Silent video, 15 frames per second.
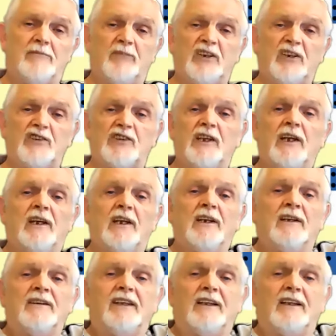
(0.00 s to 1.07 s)
because
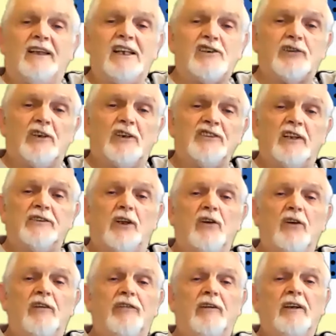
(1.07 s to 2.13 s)
the electrons are now
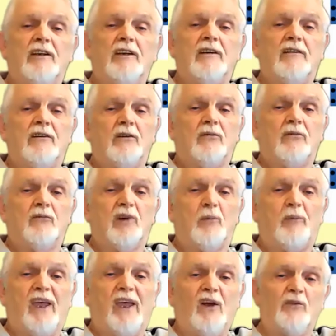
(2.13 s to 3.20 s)

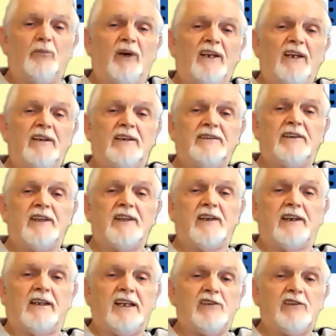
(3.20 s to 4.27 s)
repelled by another
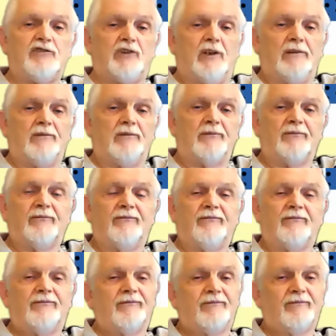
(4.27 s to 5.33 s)
electron.
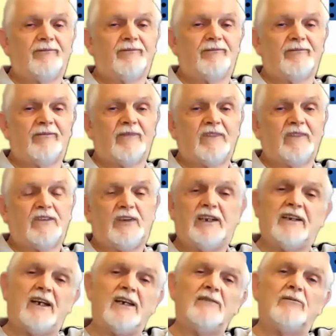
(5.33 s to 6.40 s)
So they
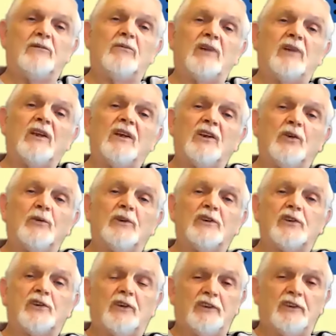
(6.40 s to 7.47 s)
can't go
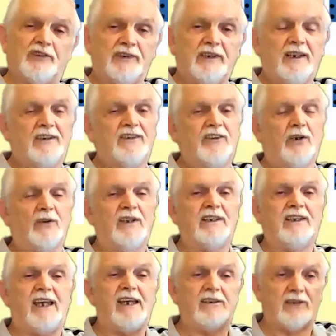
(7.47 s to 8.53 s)
across until they
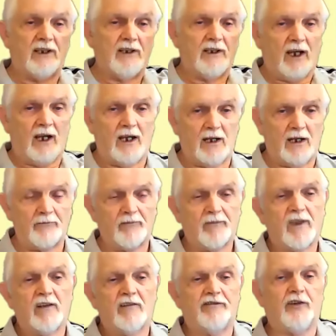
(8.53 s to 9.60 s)
get
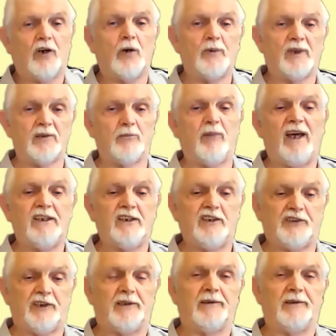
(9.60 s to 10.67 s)
forward
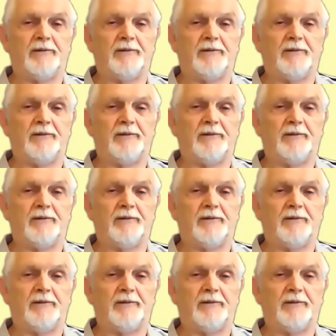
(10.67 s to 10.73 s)
biasing.